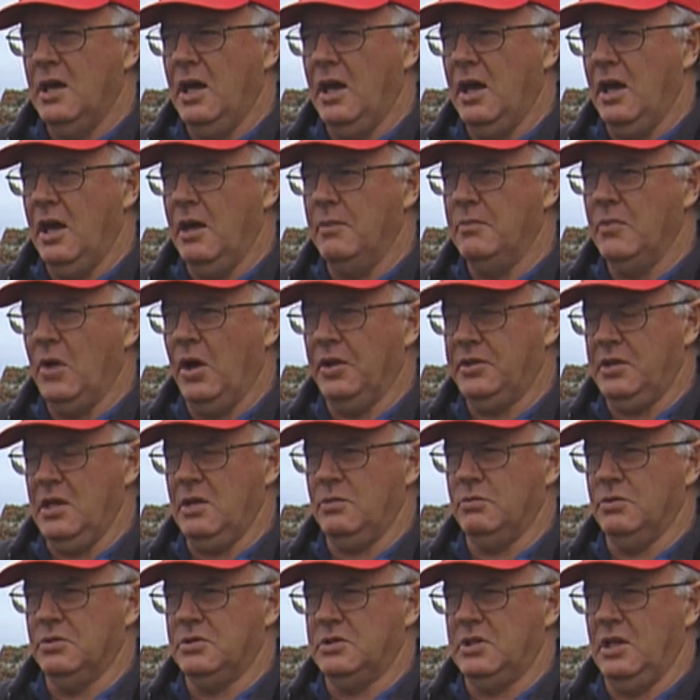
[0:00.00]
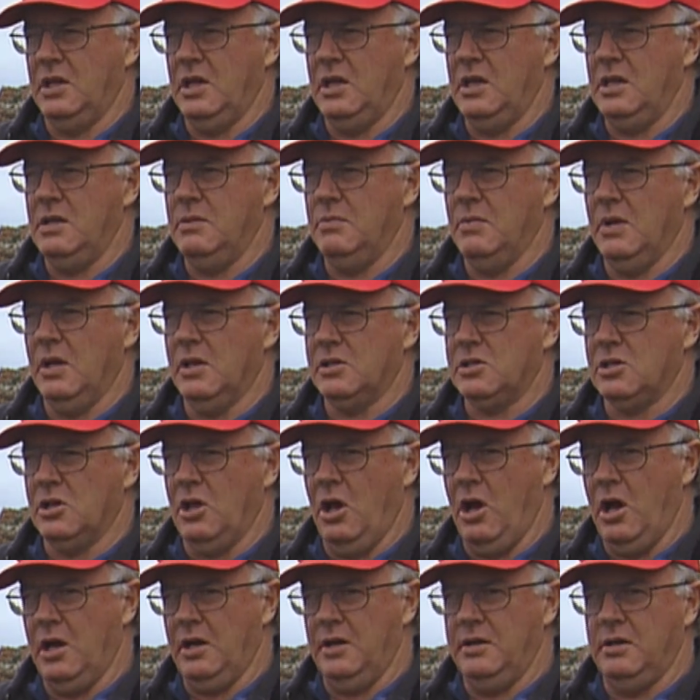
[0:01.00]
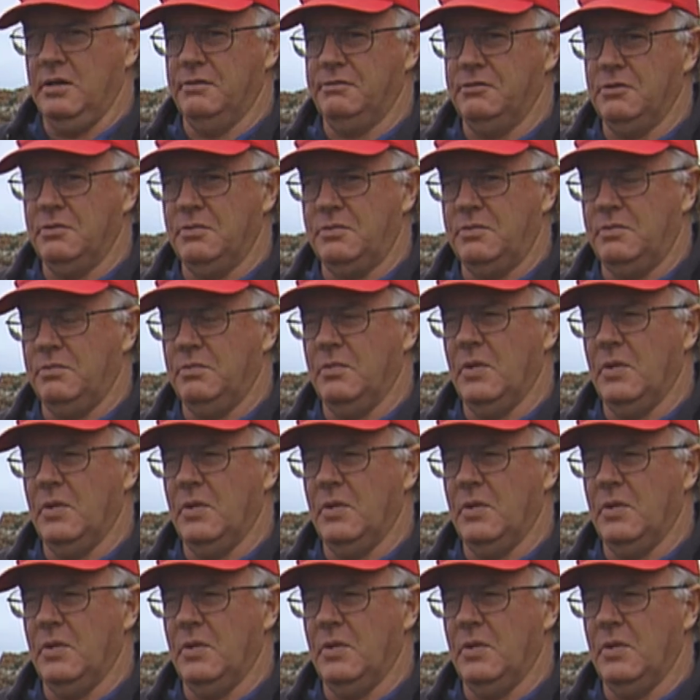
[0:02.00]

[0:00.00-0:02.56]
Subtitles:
I think we'll see a slightly different